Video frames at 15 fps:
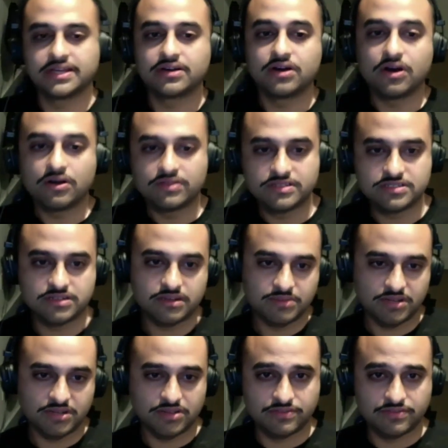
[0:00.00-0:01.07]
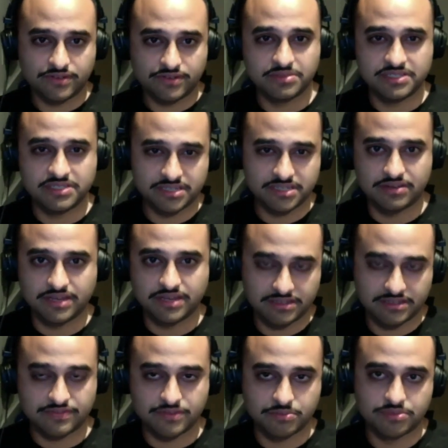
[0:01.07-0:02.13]
oh, these are going to be all the freebies that you get at
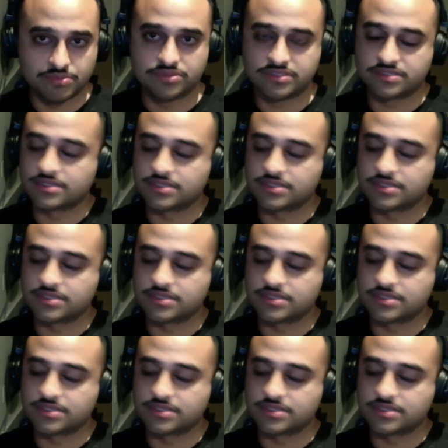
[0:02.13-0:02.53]
different booths.